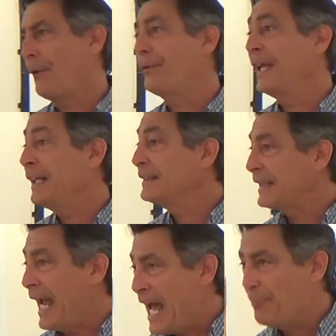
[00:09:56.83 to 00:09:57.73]

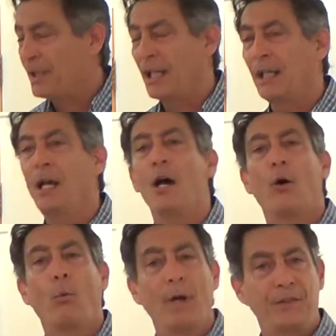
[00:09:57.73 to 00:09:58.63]
things happening
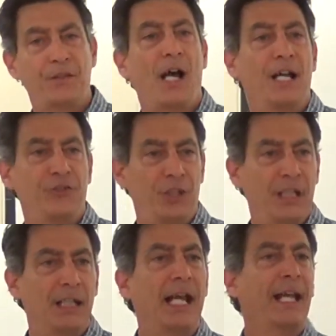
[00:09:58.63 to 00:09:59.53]
with Tai
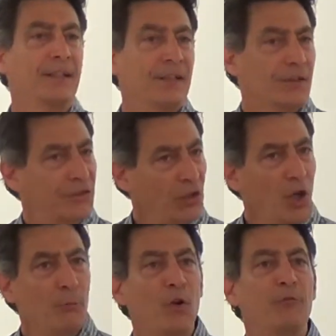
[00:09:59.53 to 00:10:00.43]
Chi and
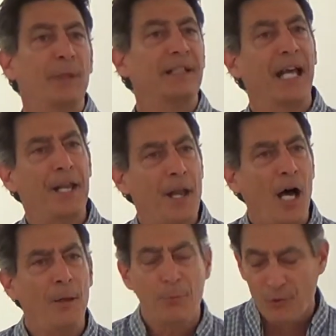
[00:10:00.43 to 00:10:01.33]
slow movement and
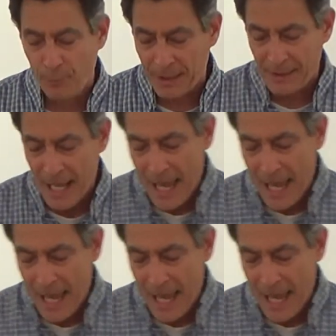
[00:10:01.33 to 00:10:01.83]
non-movement